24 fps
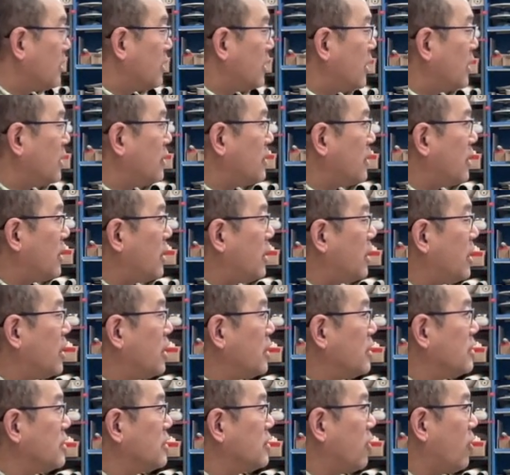And
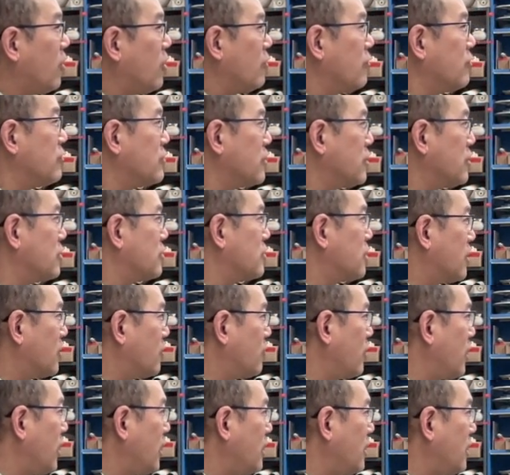then all of a sudden started
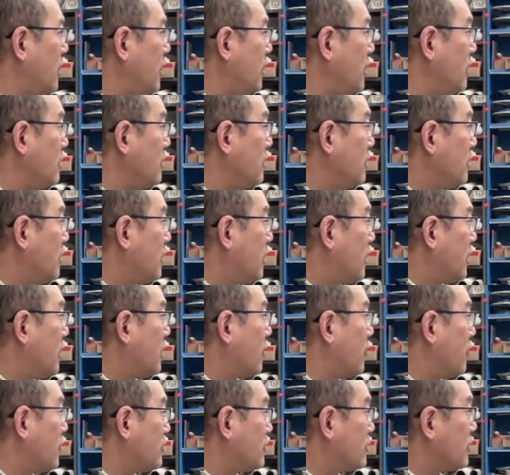raining. And I
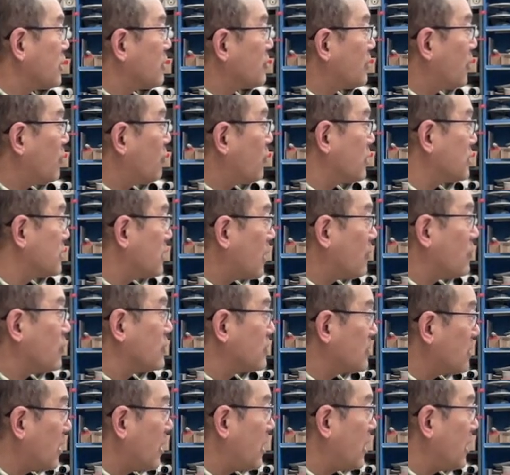always think about what that
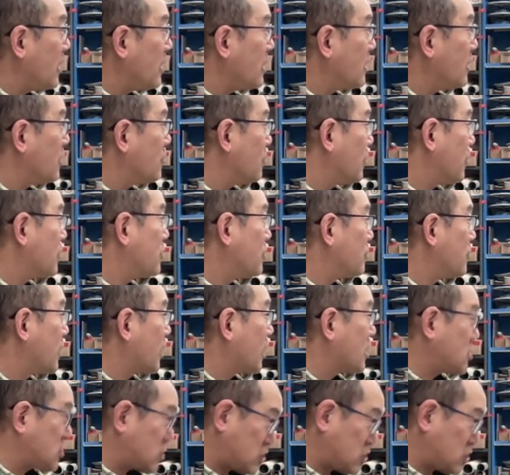was like. And it must have been like